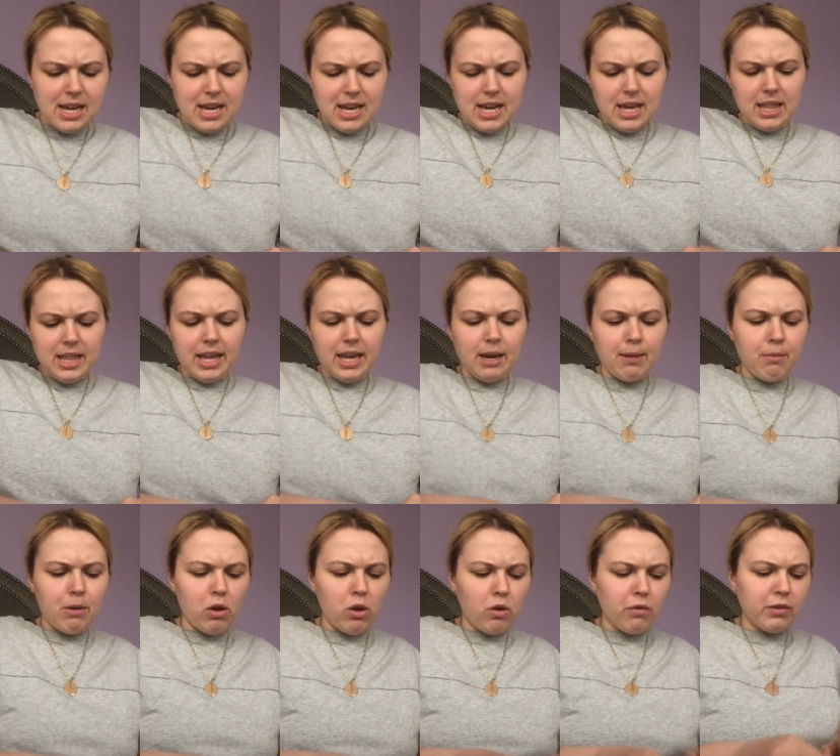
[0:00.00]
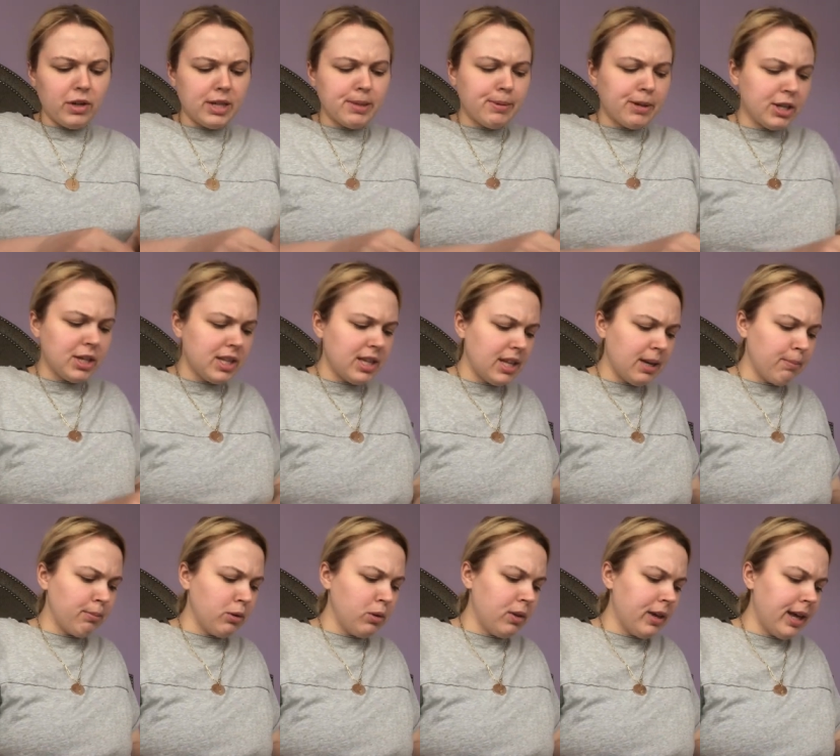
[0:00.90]
I like them all over, especially like
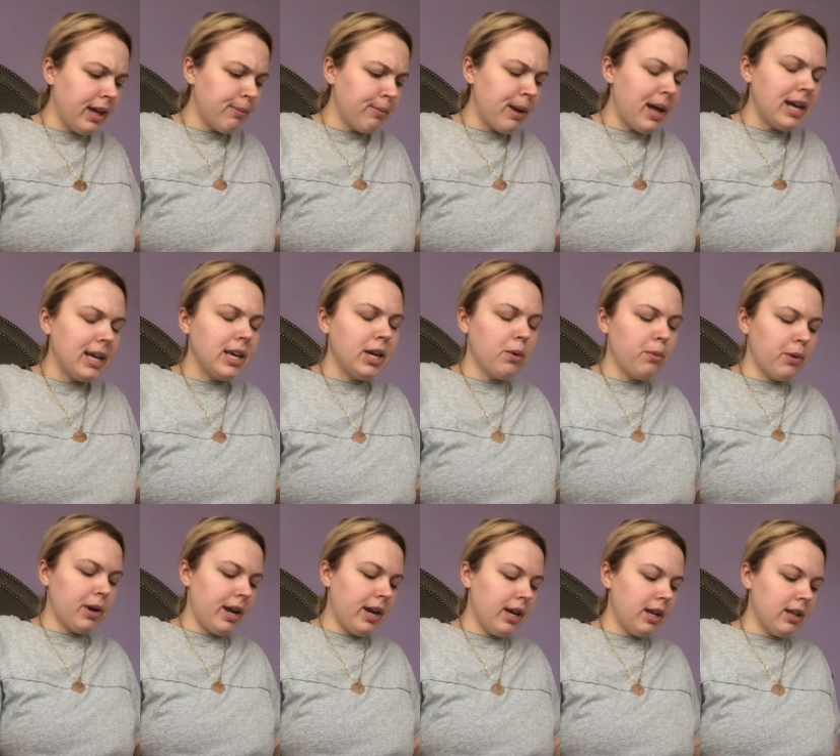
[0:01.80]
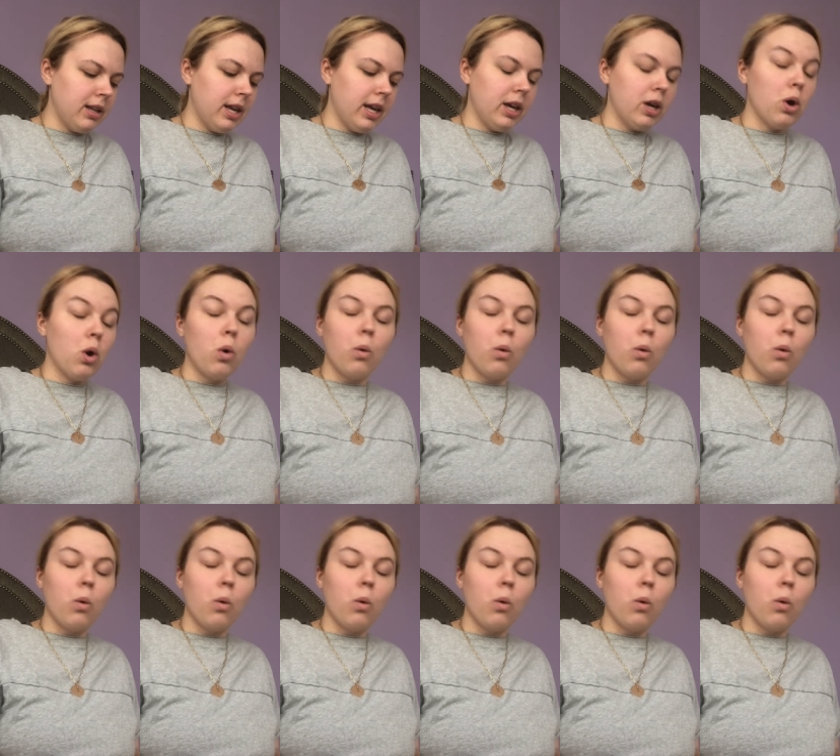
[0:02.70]
blue light blocking where I can like